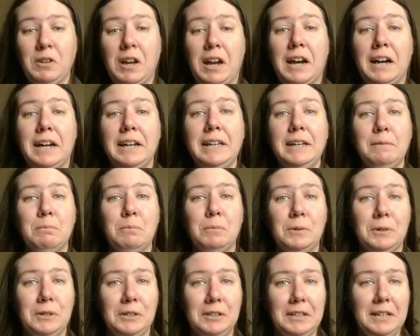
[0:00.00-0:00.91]
I
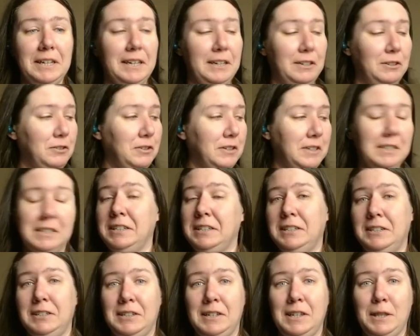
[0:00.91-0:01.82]
am really
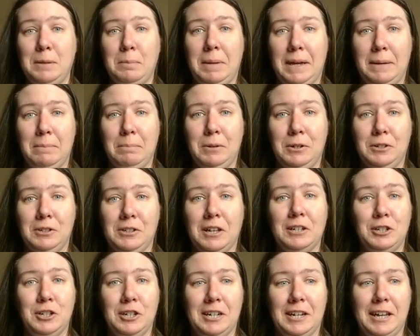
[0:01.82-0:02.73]
interested to see the papers
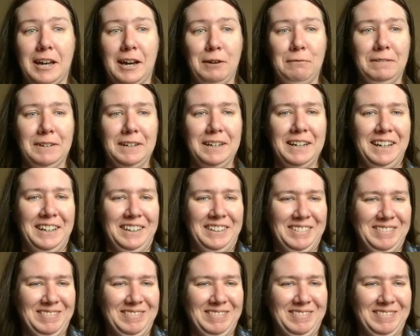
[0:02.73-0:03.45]
on Gen Alpha.